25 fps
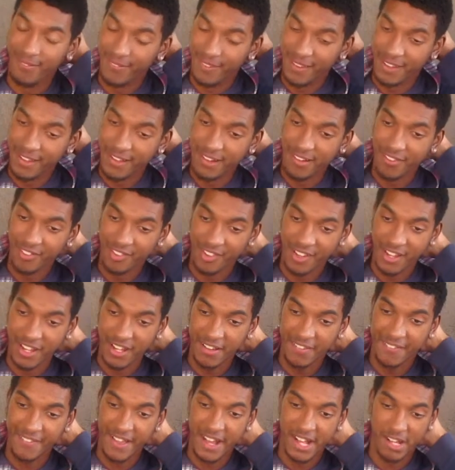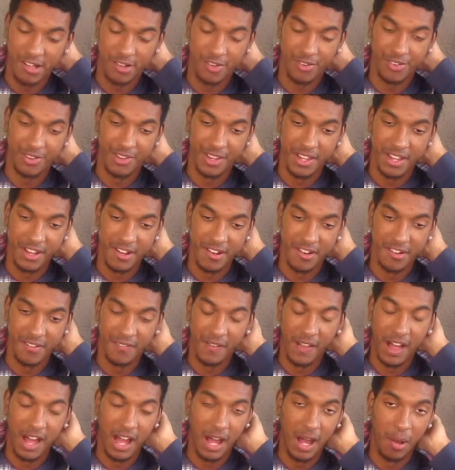You know what I'm saying? I'm not gonna sit here
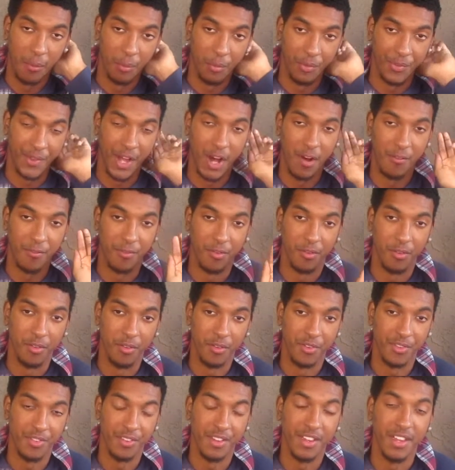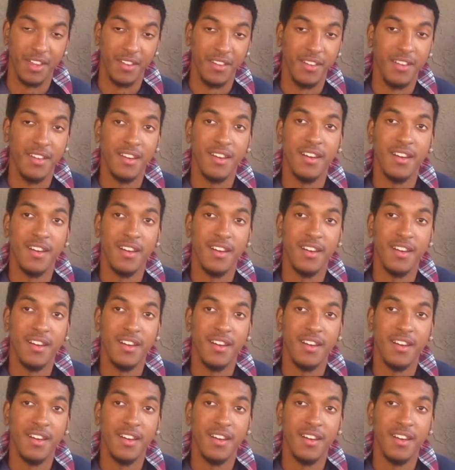and lie. I was doubtful as shit.